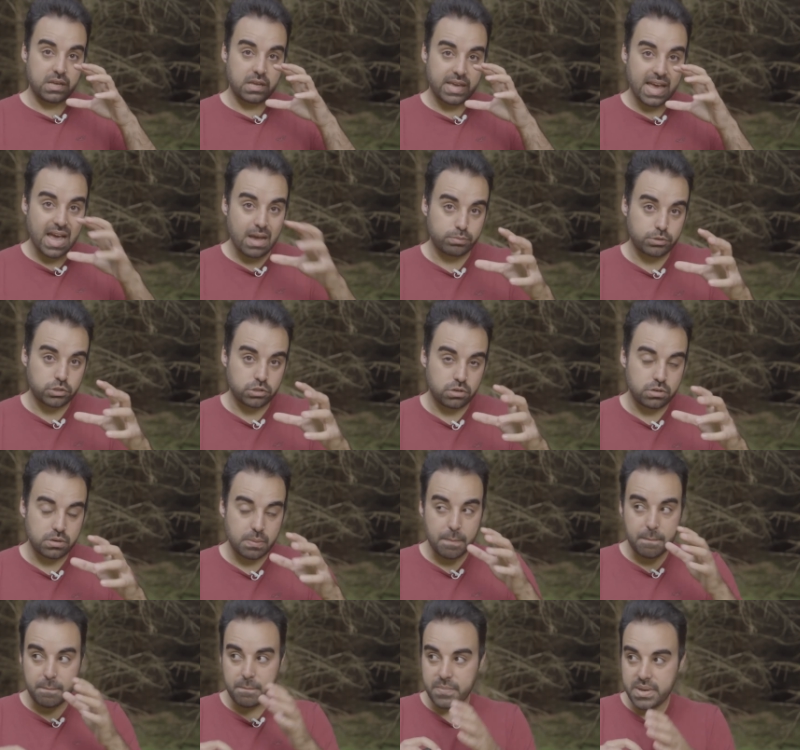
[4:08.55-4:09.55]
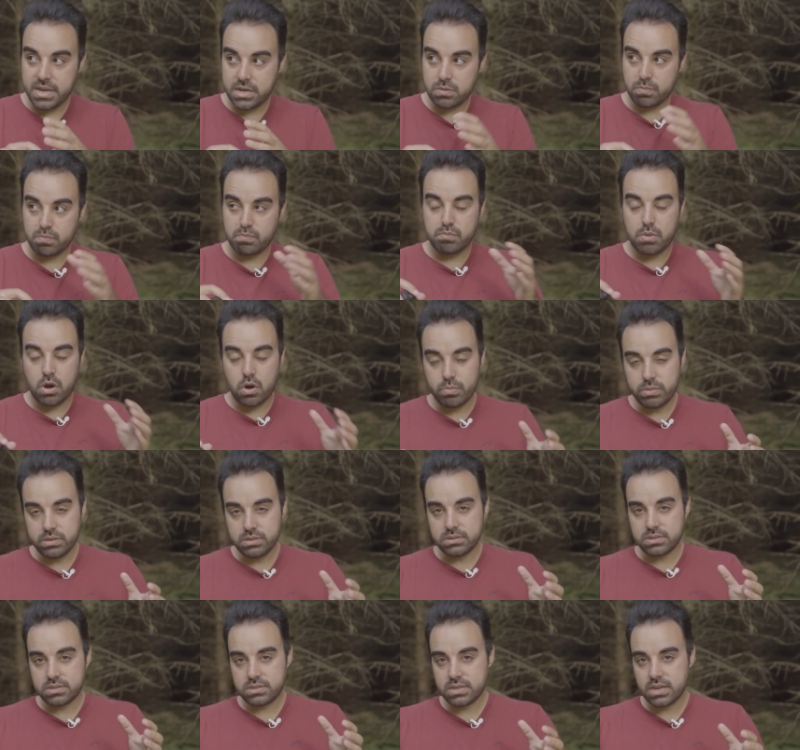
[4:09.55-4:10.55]
captured
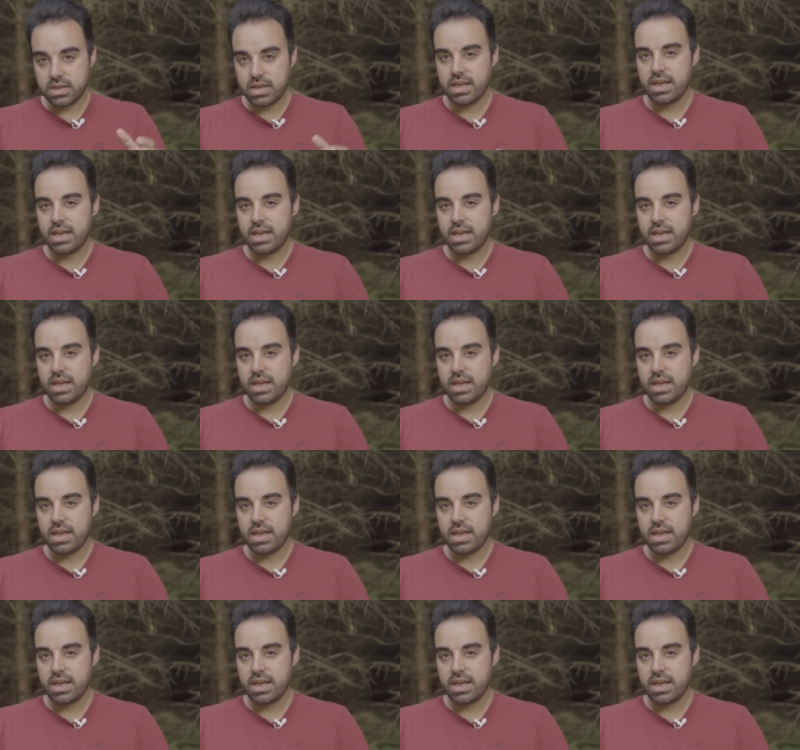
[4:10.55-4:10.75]
mid-moment